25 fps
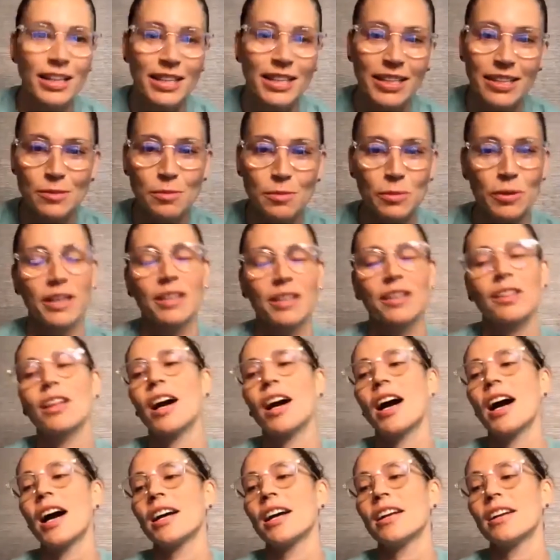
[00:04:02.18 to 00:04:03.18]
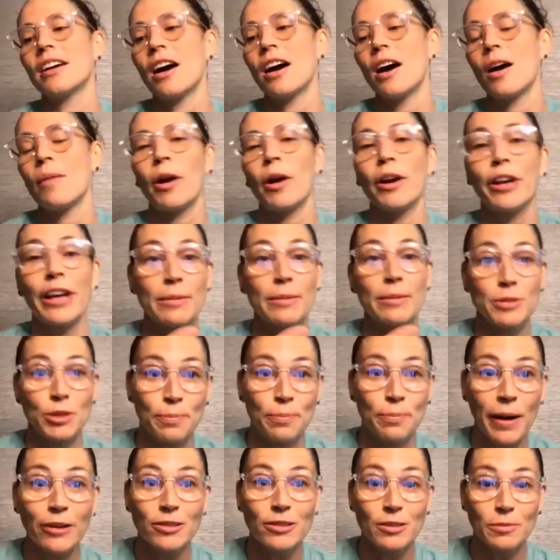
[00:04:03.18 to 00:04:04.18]
ESPN a lot. Our games are
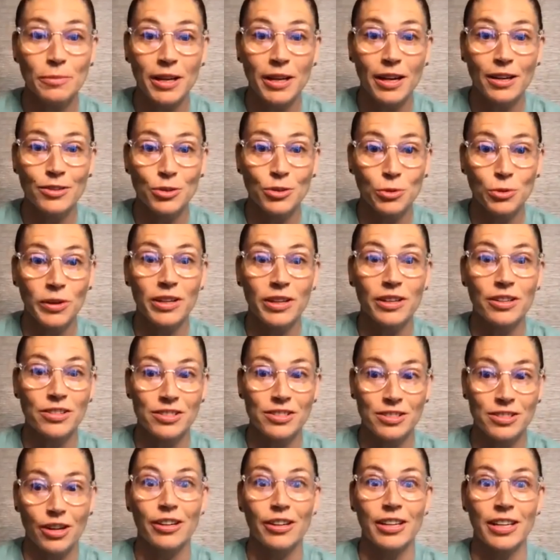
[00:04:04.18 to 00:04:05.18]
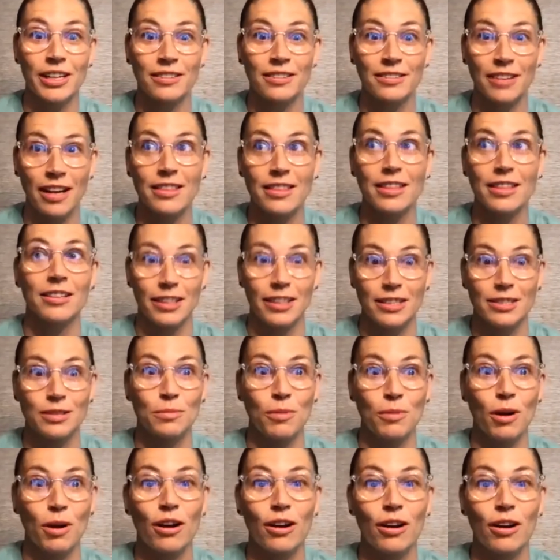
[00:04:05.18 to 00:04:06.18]
about to be on Twitter starting, I think, like
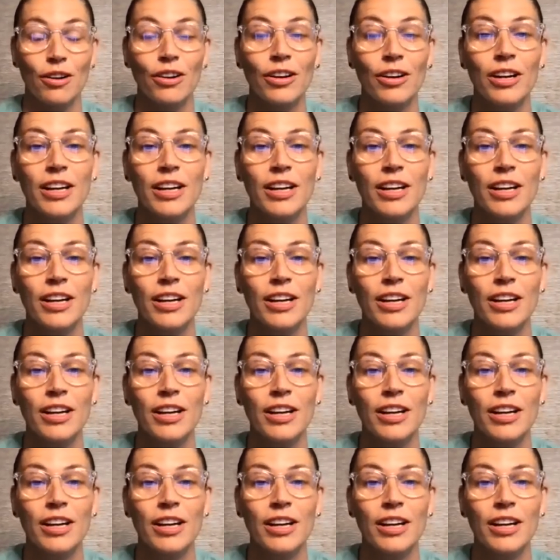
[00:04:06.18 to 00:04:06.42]
tomorrow.